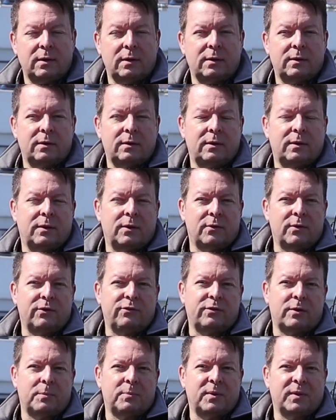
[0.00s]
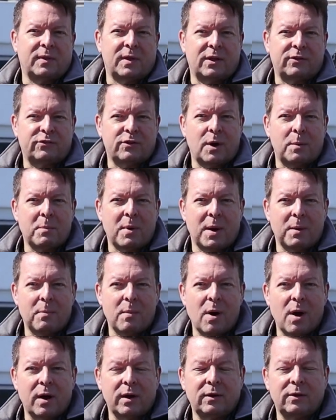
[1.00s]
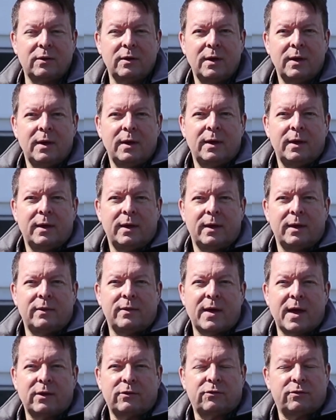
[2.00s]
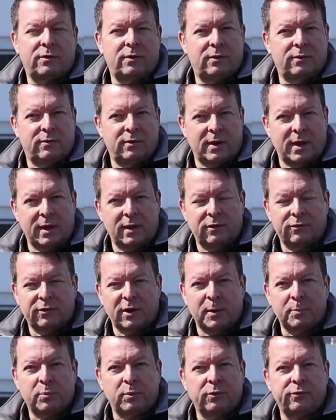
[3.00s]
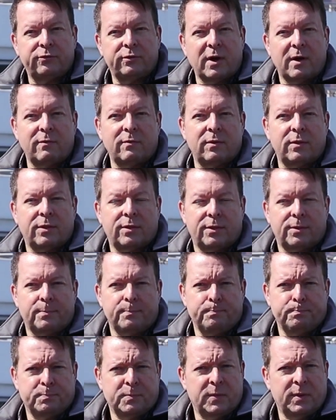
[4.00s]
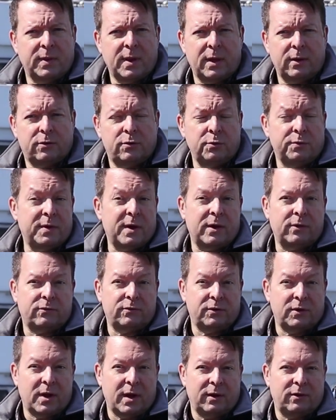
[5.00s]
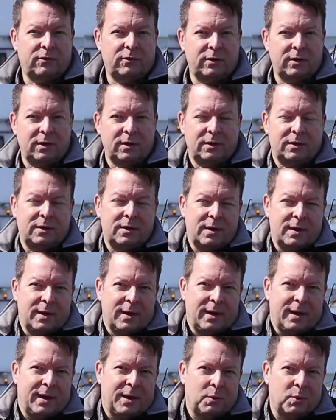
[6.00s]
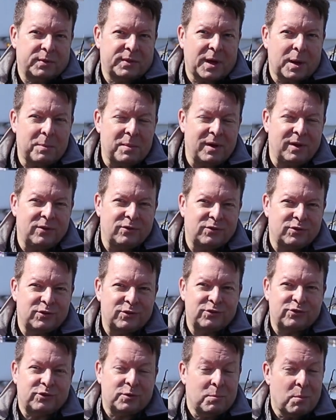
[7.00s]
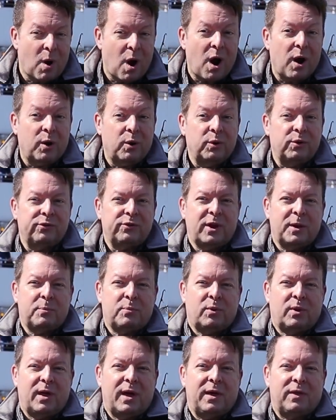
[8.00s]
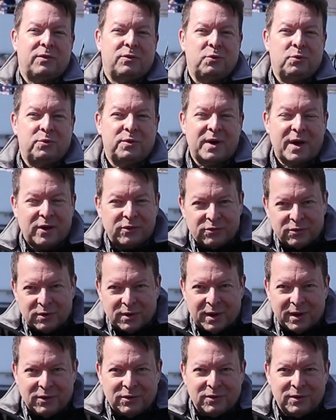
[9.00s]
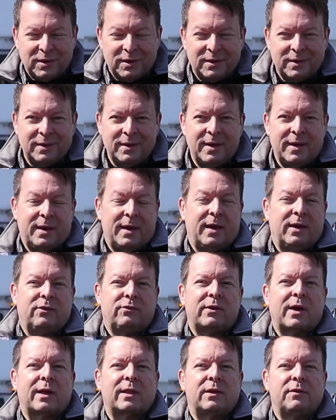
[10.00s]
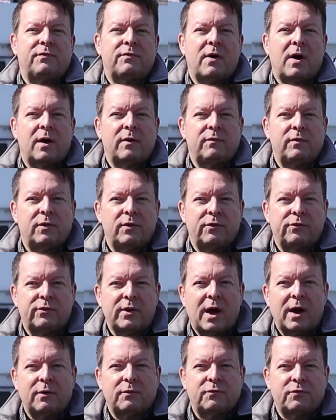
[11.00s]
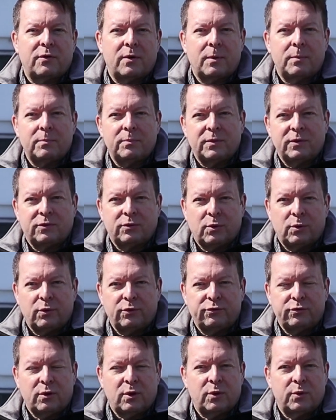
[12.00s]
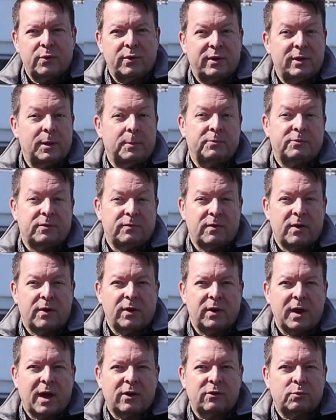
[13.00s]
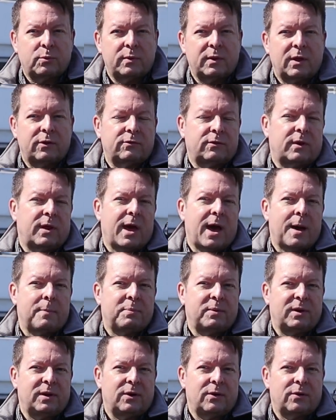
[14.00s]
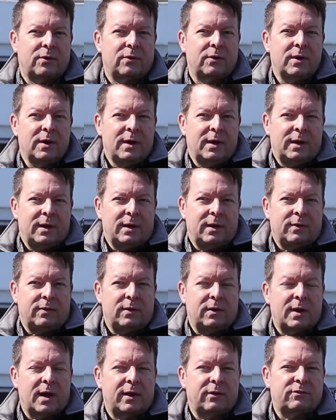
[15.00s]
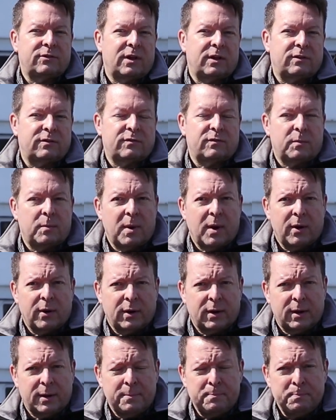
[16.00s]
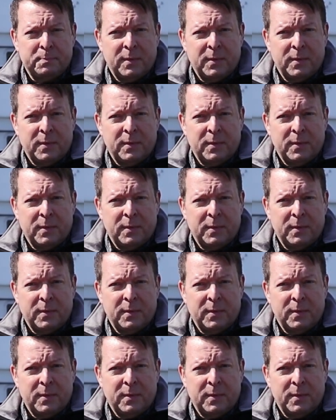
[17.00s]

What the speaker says: And there is something that's on my mind, that today is April 7th, 2019. And what that means is tomorrow is April 8th, 2019. Exactly 5 years out from the total solar eclipse, the very next one that's going to happen here in the United States of America.